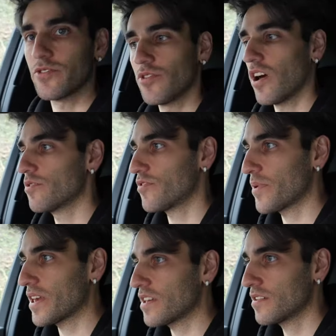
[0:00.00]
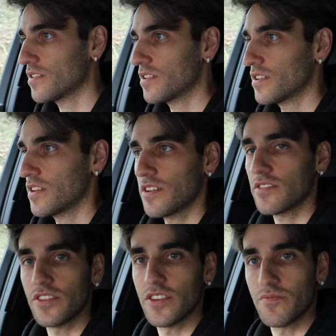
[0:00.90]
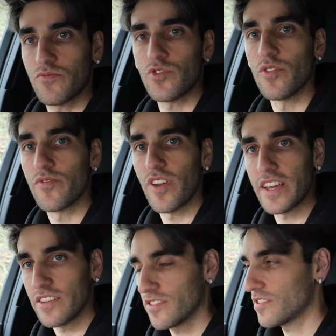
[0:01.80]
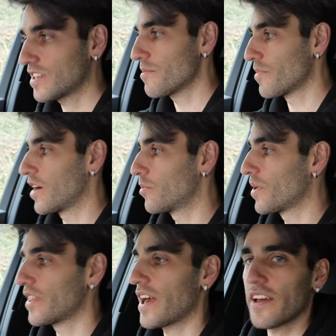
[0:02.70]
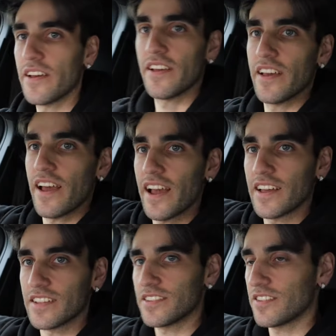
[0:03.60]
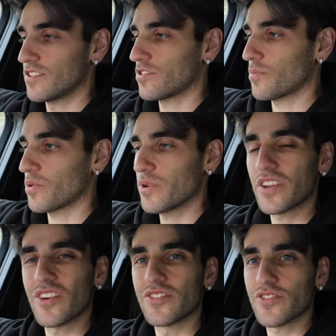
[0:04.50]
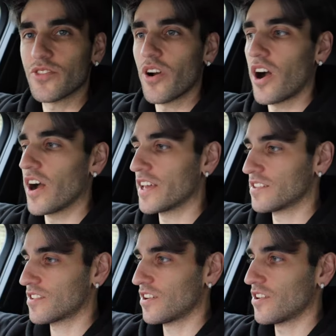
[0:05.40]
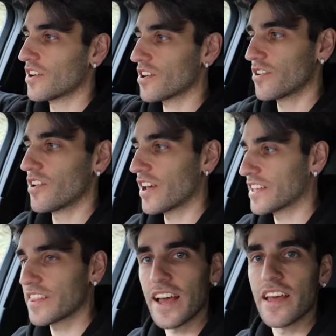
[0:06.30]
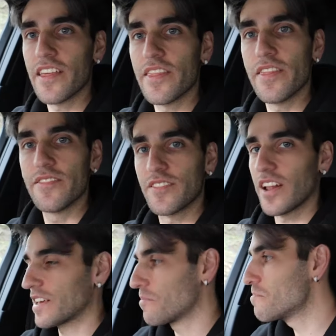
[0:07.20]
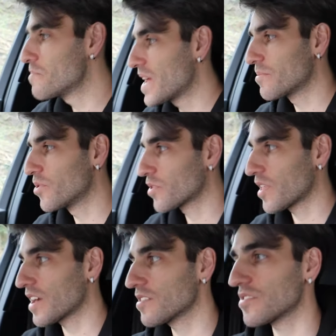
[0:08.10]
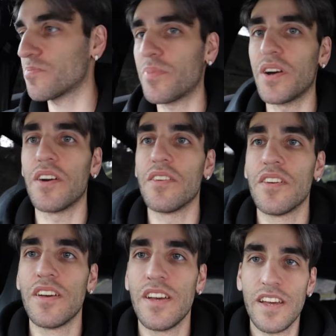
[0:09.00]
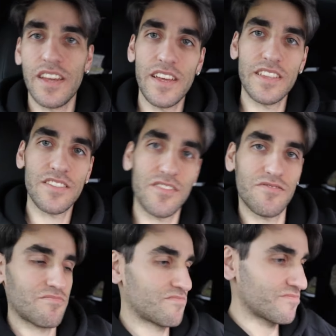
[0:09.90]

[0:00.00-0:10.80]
too low for me to sort of like keep my elbow there. And the top of the window is too high. So I know like that it's like minimal things, but it's,